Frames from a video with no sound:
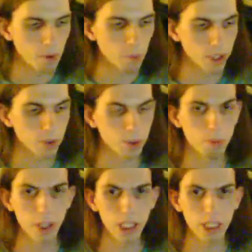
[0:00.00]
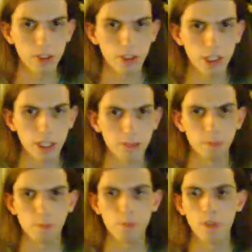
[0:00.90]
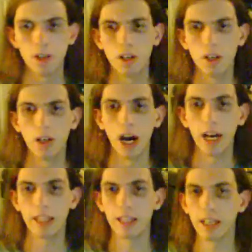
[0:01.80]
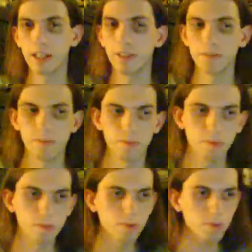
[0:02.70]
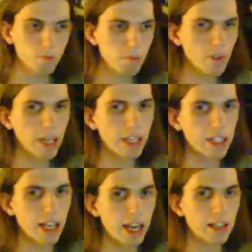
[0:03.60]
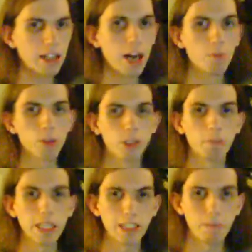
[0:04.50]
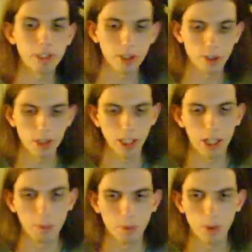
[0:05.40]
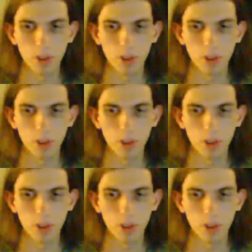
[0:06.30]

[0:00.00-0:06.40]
which was pretty interesting, I think. They had a lot more space episodes, a lot